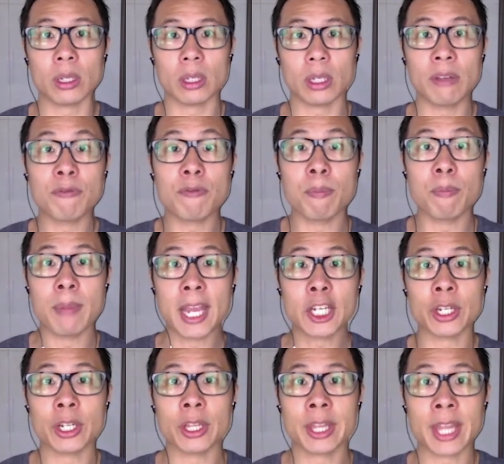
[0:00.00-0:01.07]

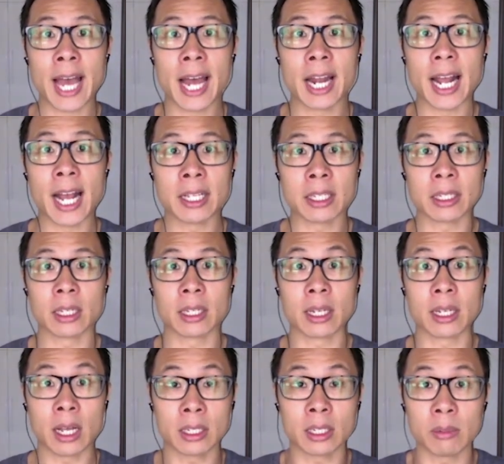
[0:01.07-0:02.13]
information that as a
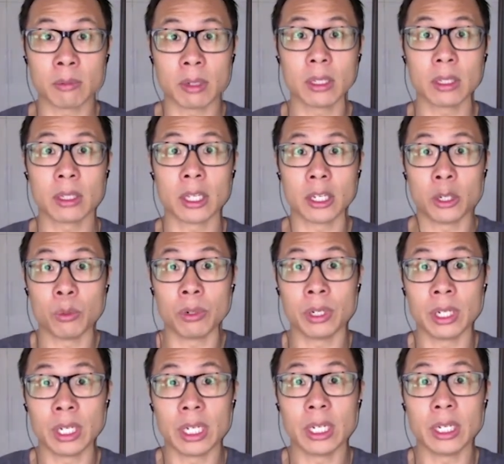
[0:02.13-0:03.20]
customer that you will
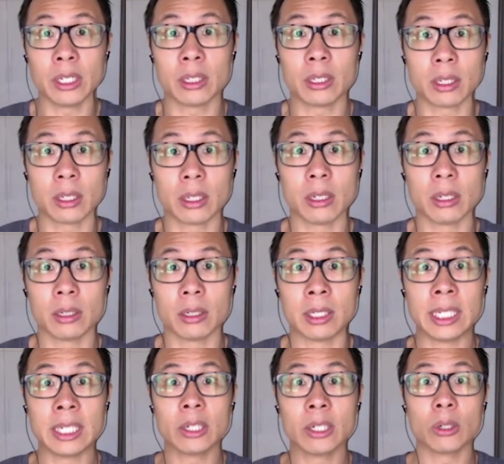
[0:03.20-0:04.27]
need to
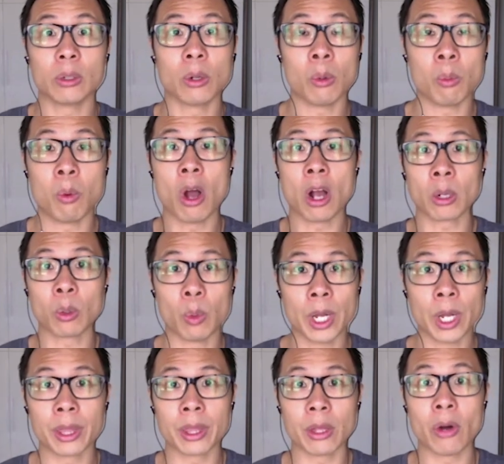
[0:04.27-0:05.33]
deal or work
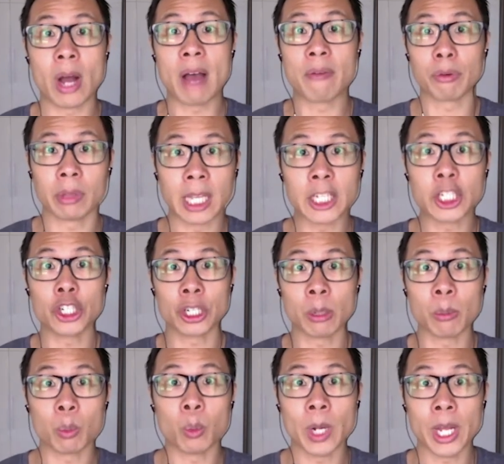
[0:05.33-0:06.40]
with or have a relationship
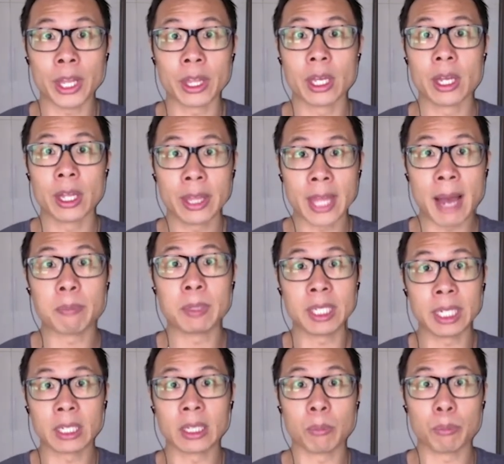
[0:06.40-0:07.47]
with that
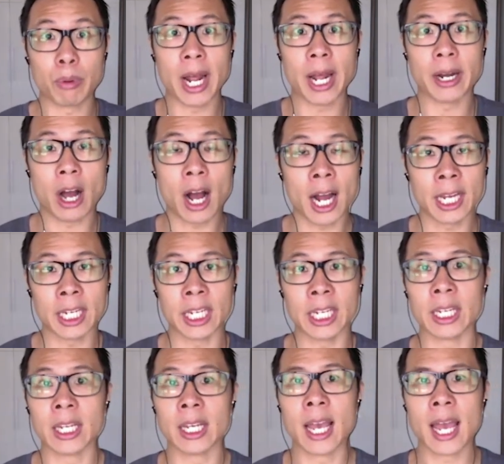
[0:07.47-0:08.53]
particular brand, i.e.,
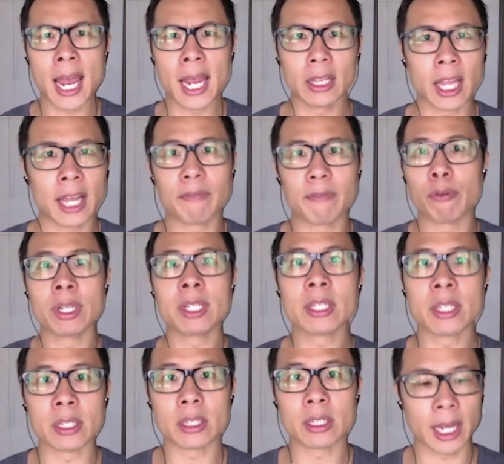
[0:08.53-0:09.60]
hey, like, for
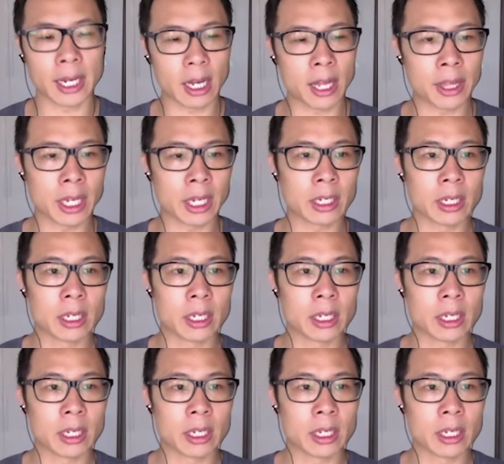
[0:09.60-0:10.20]
instance, like, I think